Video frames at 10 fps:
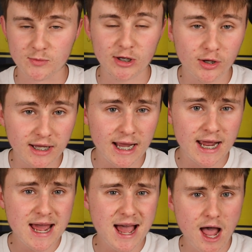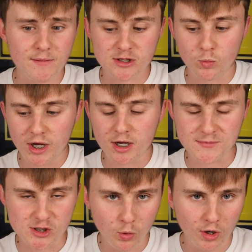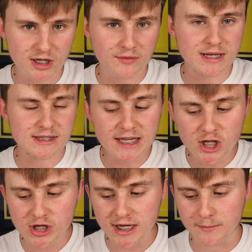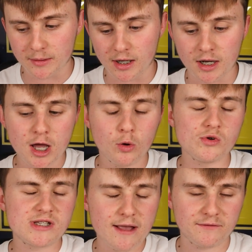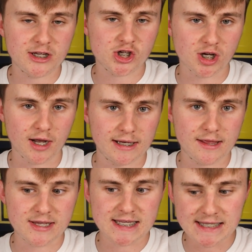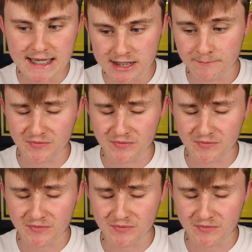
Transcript: When looking at this Wickham squad, I think TJ DeBar will definitely shine this season.